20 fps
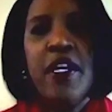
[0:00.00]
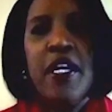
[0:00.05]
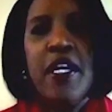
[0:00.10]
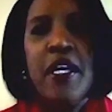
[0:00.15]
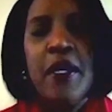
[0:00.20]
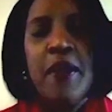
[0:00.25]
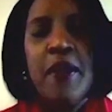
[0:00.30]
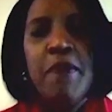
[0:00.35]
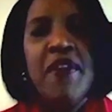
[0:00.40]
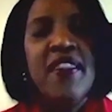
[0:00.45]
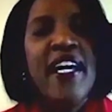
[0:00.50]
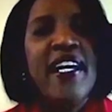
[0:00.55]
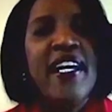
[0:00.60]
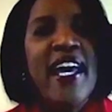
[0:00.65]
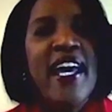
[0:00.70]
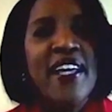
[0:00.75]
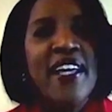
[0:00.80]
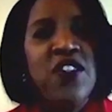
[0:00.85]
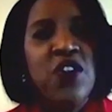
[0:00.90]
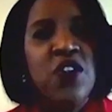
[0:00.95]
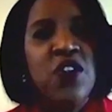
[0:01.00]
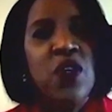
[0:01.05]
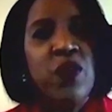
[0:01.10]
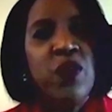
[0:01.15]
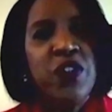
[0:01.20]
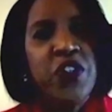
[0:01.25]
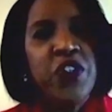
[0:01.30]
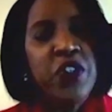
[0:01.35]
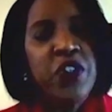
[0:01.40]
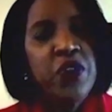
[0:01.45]
But that has to go
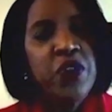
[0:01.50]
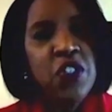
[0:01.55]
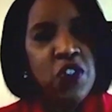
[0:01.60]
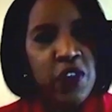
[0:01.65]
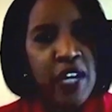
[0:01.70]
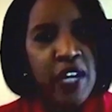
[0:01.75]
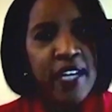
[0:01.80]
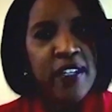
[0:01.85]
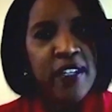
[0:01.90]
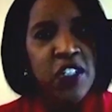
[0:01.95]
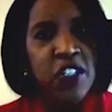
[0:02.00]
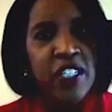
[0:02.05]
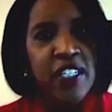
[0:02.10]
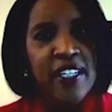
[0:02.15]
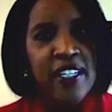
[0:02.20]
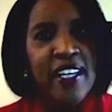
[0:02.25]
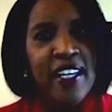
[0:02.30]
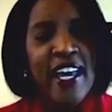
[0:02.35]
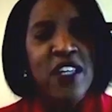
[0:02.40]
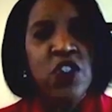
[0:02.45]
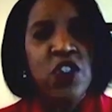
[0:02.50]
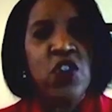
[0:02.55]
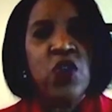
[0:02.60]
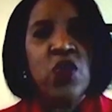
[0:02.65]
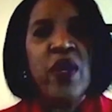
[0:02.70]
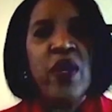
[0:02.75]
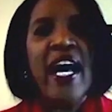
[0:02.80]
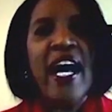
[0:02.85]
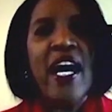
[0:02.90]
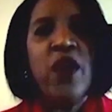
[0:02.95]
into your strategy as to
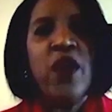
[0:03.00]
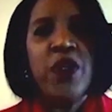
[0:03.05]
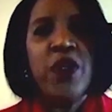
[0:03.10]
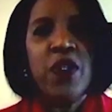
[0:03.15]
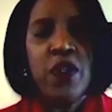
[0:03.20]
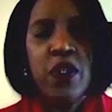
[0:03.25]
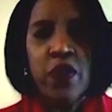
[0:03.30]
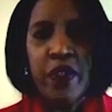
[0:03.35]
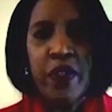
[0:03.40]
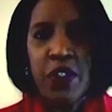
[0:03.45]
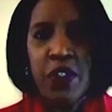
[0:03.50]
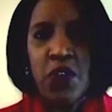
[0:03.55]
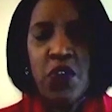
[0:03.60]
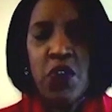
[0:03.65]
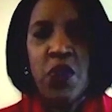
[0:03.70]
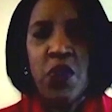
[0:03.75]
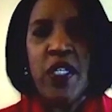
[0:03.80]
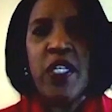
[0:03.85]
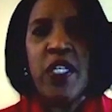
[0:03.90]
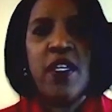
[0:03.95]
how you're going to do it.